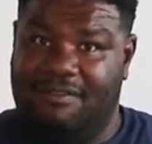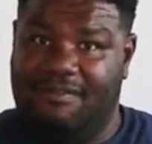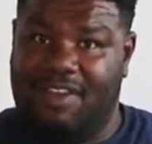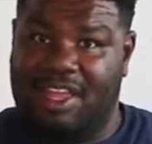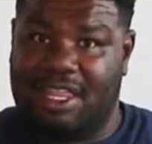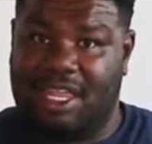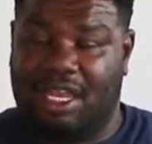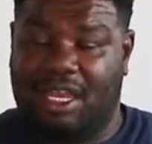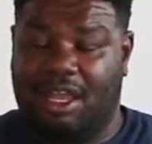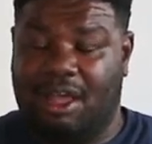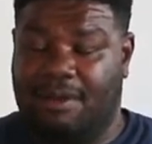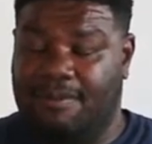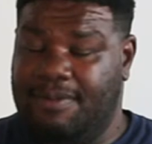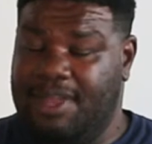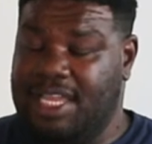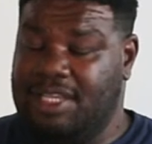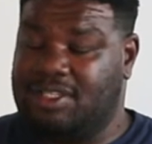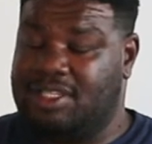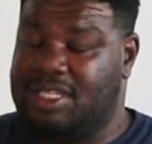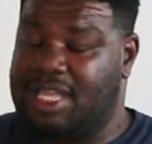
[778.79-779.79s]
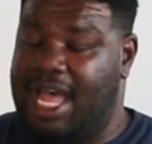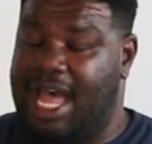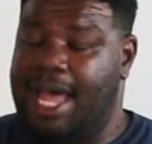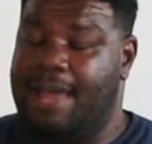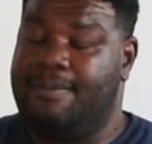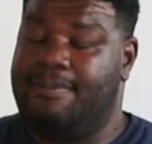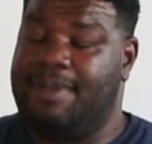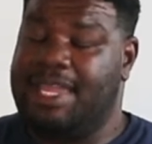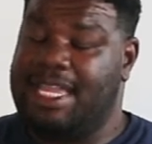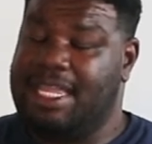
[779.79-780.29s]
visit
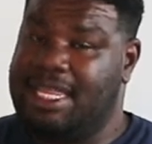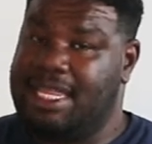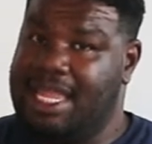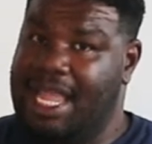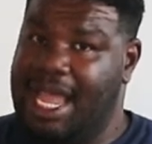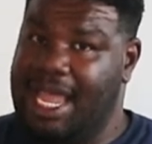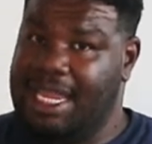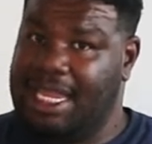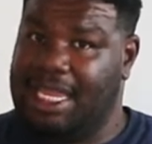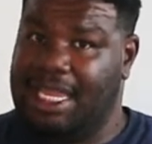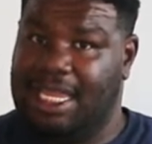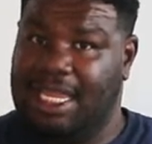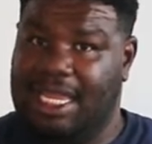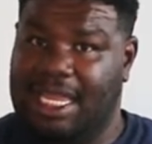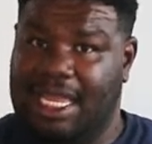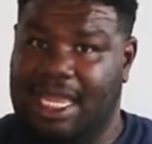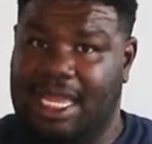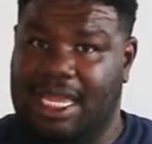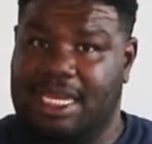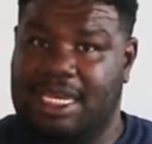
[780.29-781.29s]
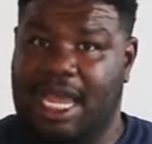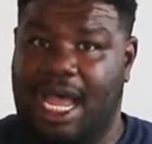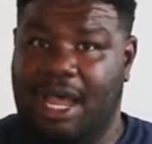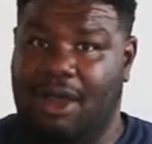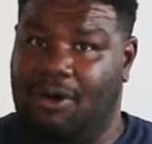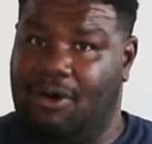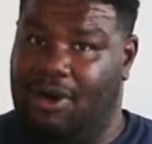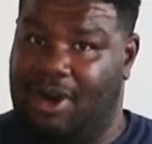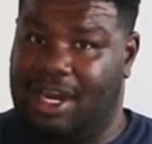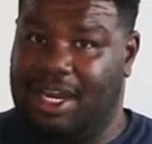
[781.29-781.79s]

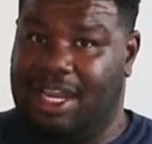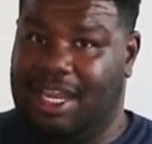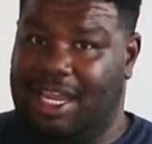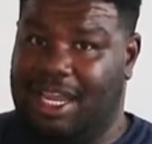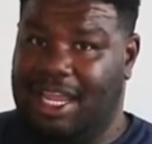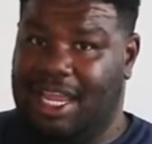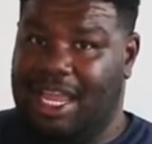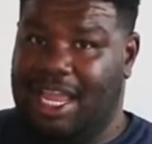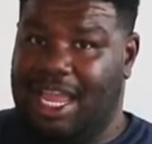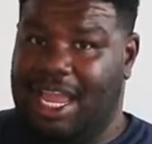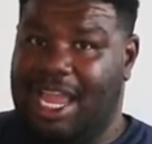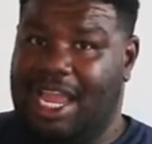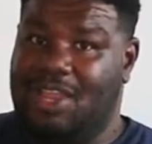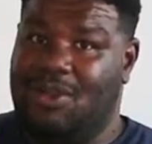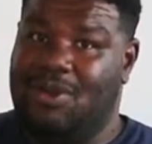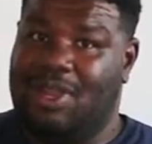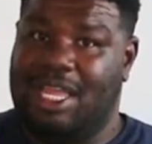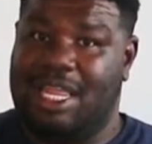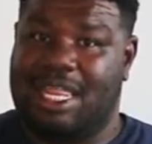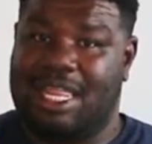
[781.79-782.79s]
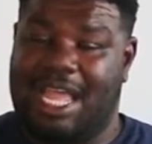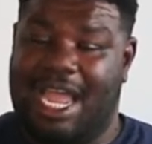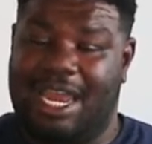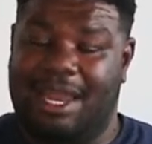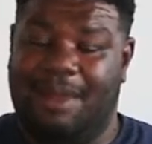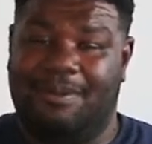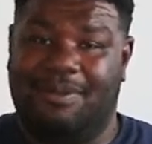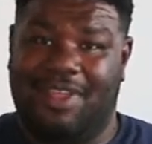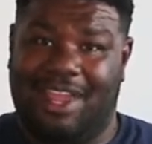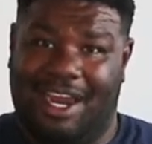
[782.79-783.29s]
longbeach.beanstack.org and you can
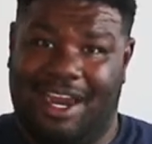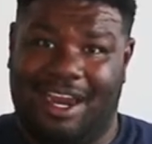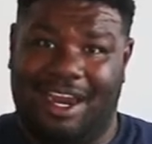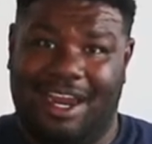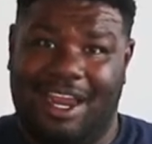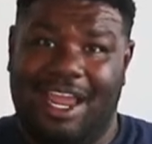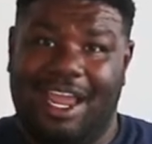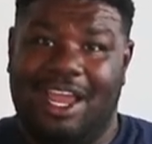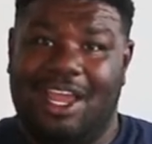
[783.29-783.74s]
sign up there.